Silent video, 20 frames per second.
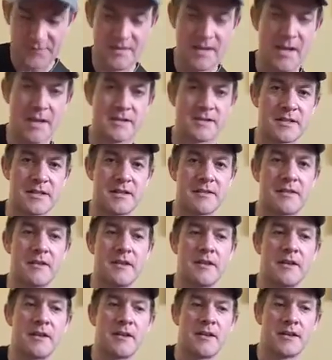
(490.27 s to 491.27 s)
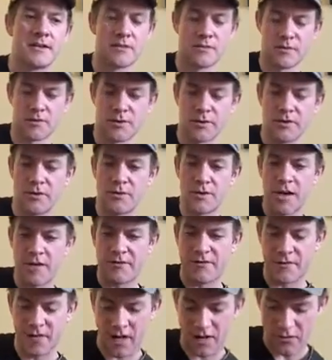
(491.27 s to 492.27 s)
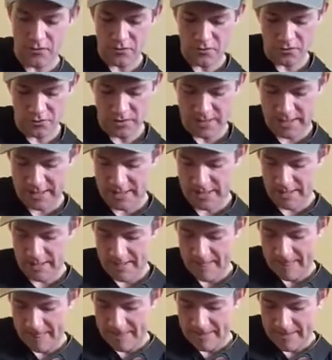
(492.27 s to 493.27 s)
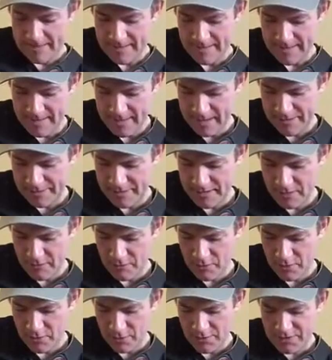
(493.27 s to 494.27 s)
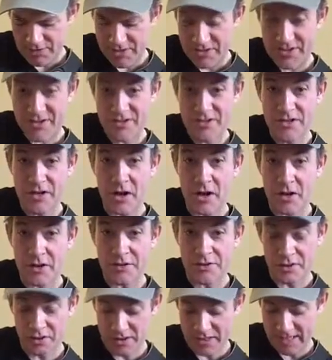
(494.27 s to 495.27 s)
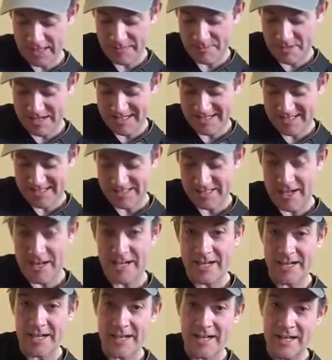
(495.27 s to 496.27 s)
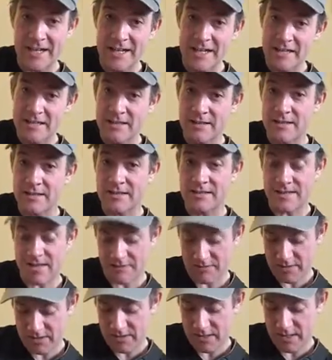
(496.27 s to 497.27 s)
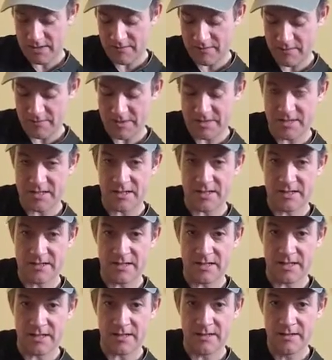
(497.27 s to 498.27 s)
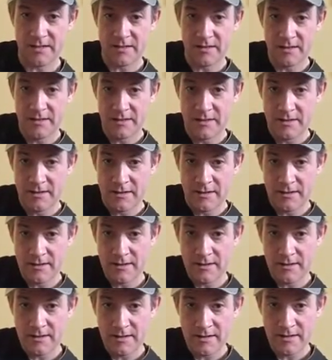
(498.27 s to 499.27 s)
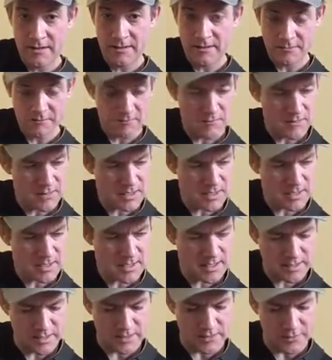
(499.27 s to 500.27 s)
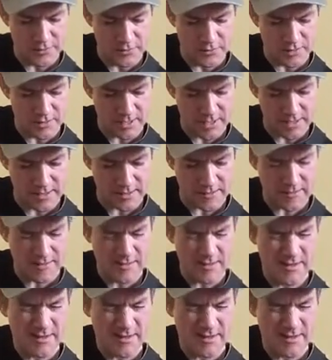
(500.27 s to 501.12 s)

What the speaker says: That's it. So we're going to do that for that whole lick. And I think we're going to start the lick by sliding into the 17 from the 16. I got to do it again.